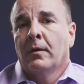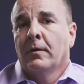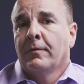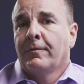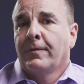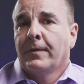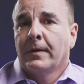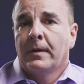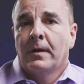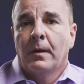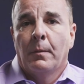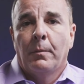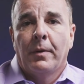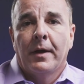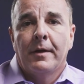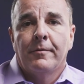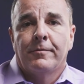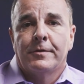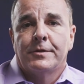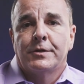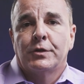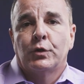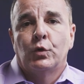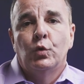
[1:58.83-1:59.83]
or if they're going to pay
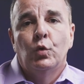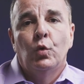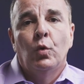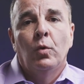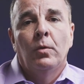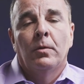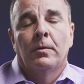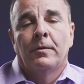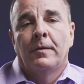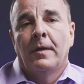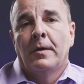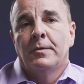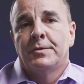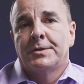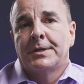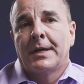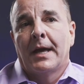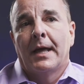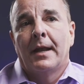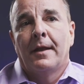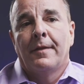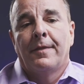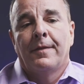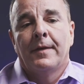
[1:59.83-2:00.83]
for school or those
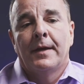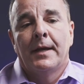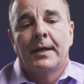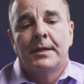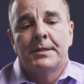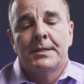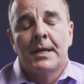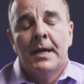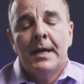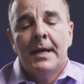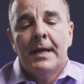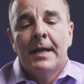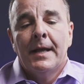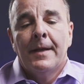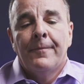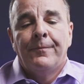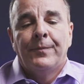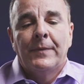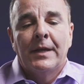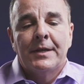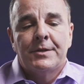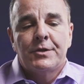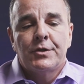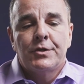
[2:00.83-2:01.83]
kind of things.
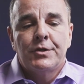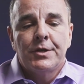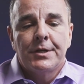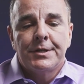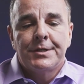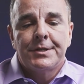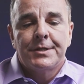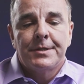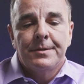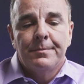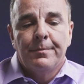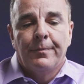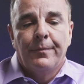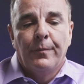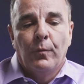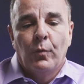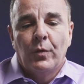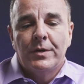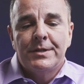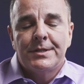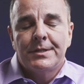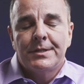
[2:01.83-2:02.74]
It's just, when